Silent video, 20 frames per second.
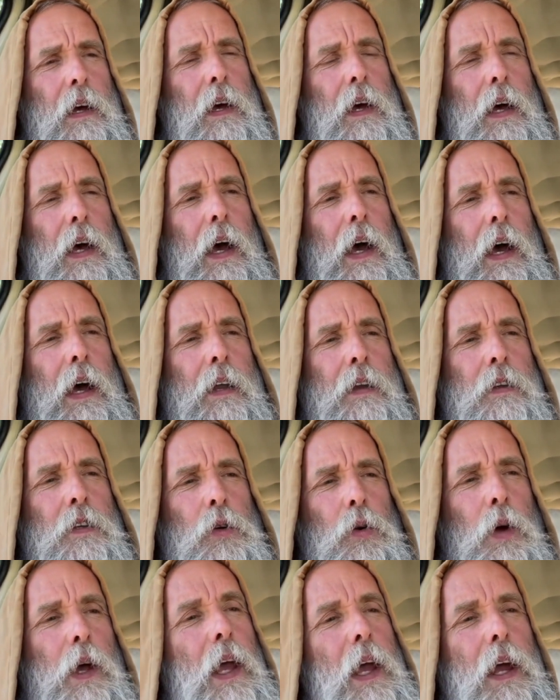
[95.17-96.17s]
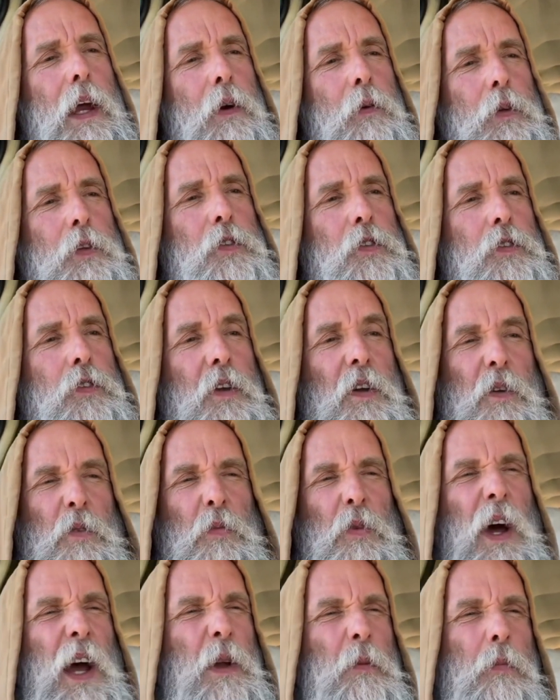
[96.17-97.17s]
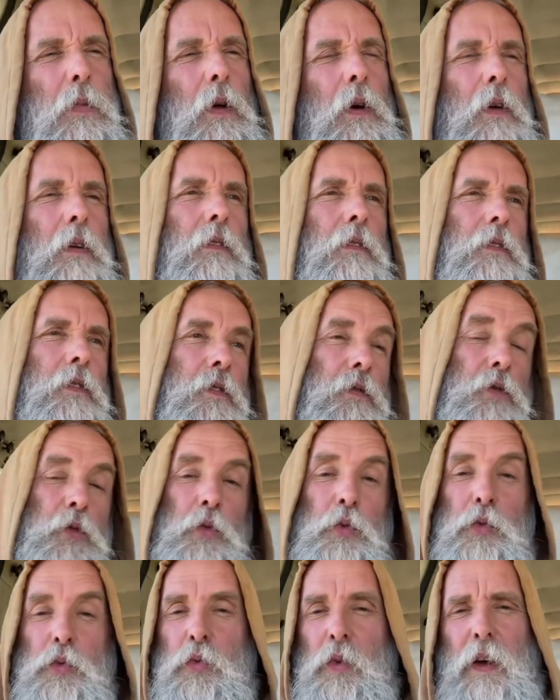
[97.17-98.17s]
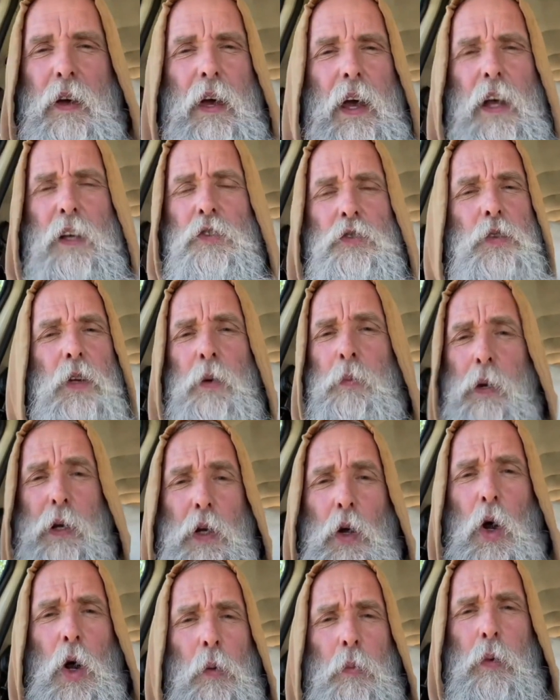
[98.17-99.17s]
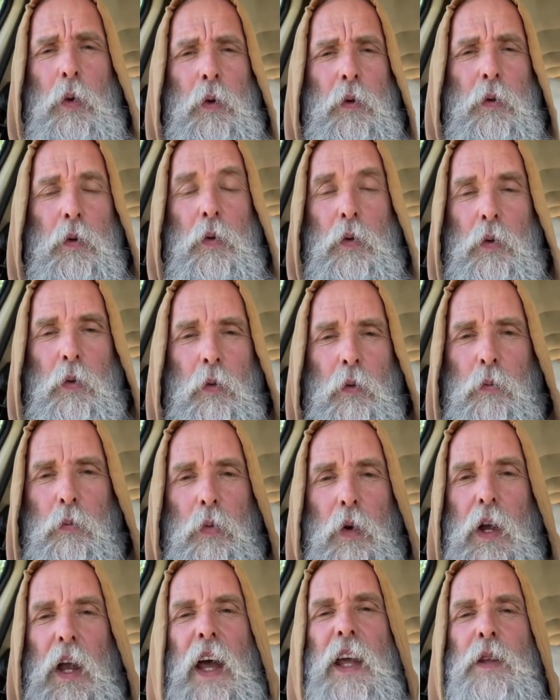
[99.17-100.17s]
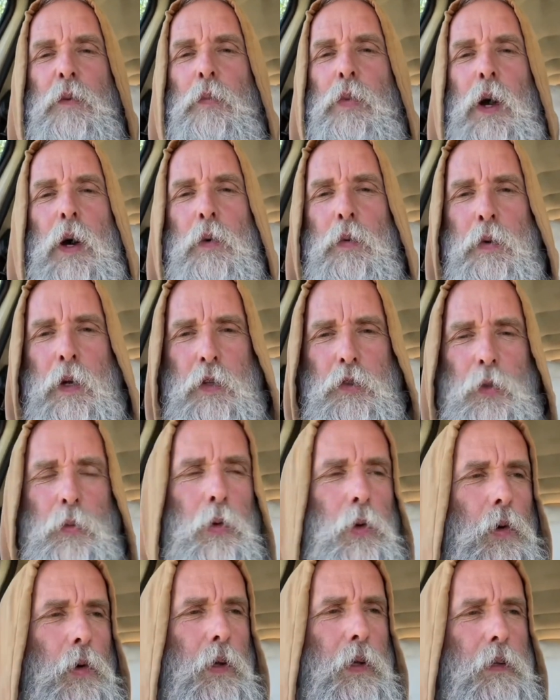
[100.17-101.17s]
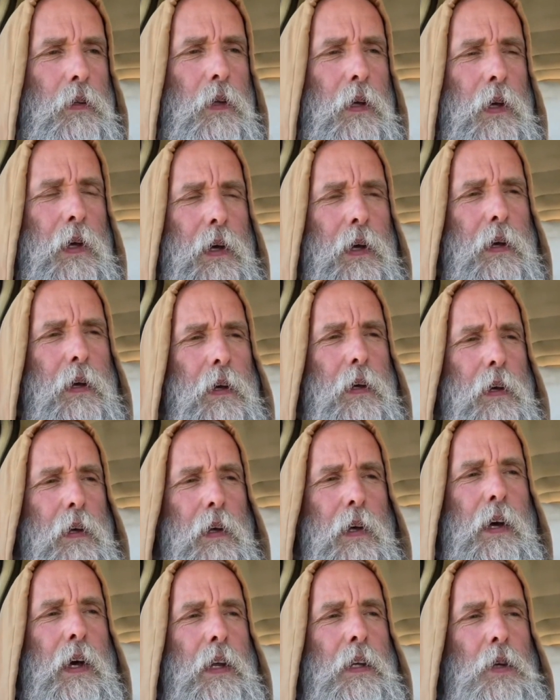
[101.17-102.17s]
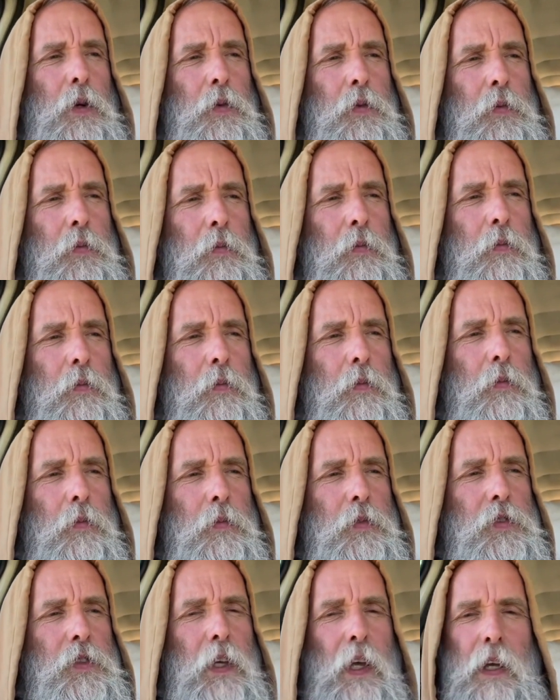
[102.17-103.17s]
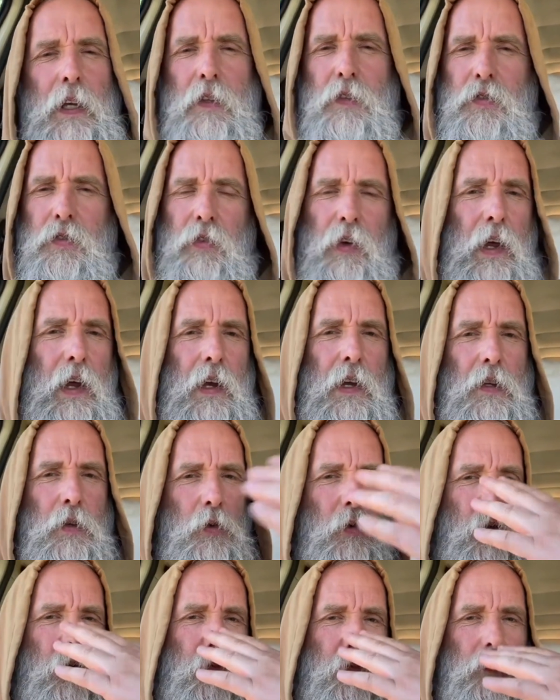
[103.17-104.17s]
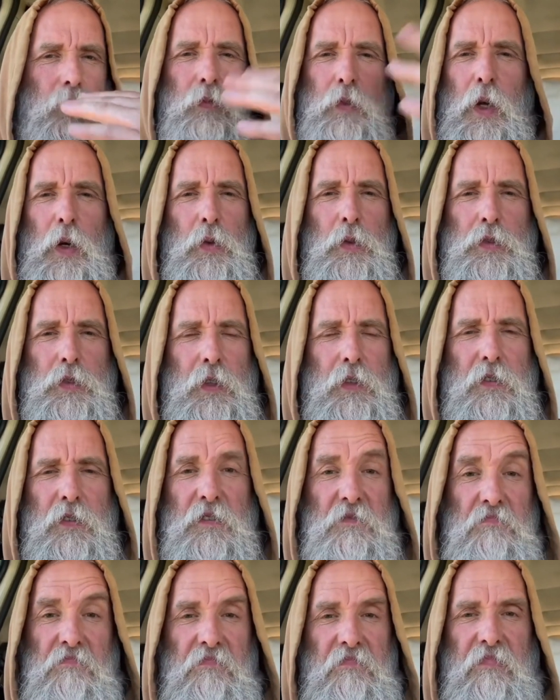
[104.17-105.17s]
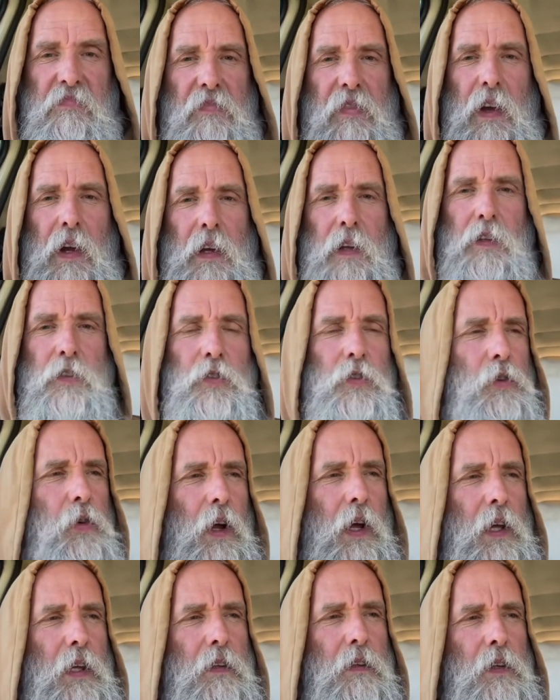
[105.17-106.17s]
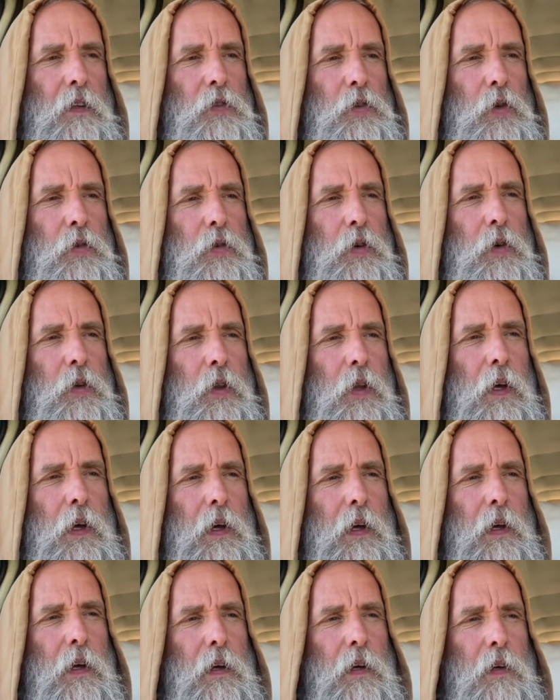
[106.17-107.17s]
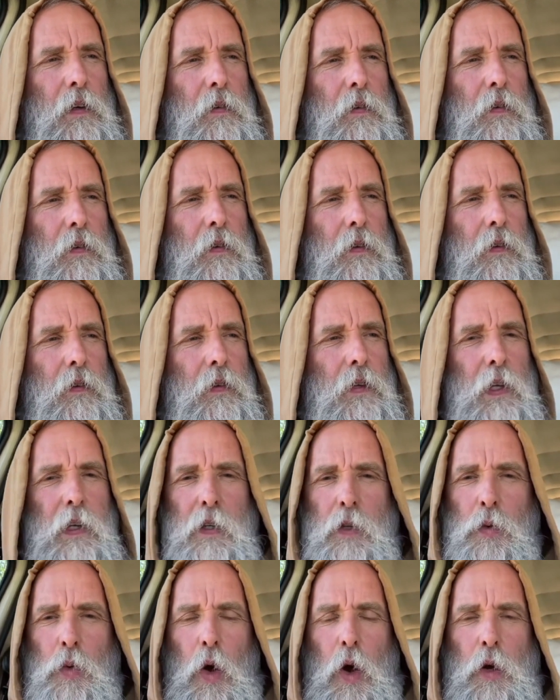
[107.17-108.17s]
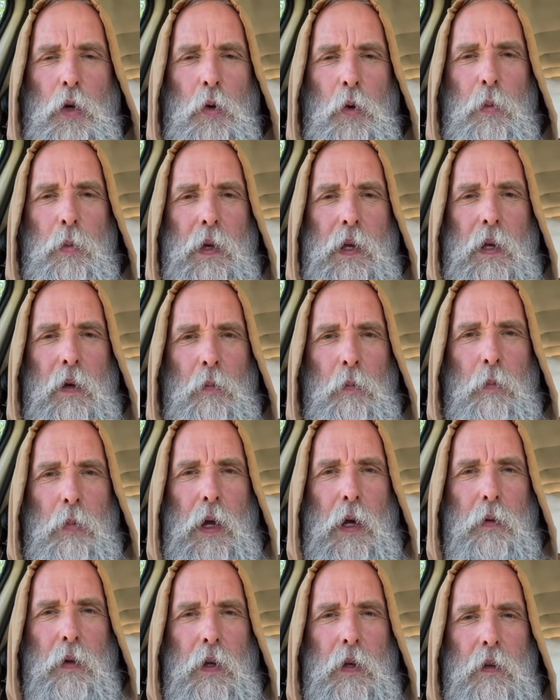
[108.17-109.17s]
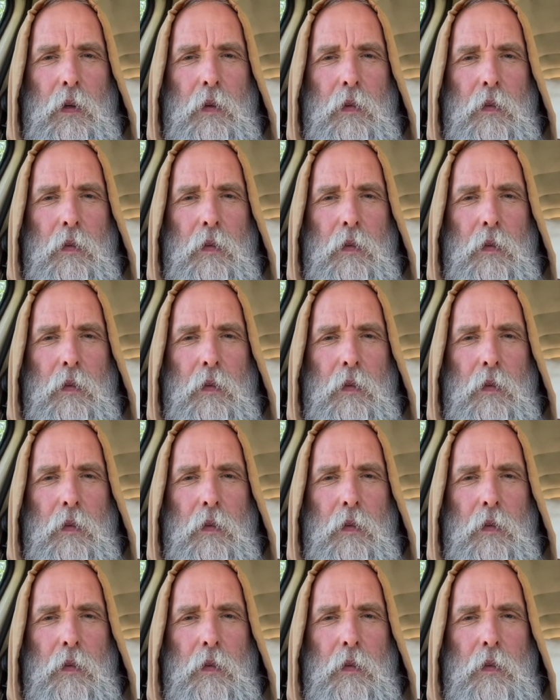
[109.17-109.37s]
and your hair is you know light blonde to extremely dark blonde or light brown as some call it, and your skin is fair, your nose is fairly straight and so forth, then you are European. Period.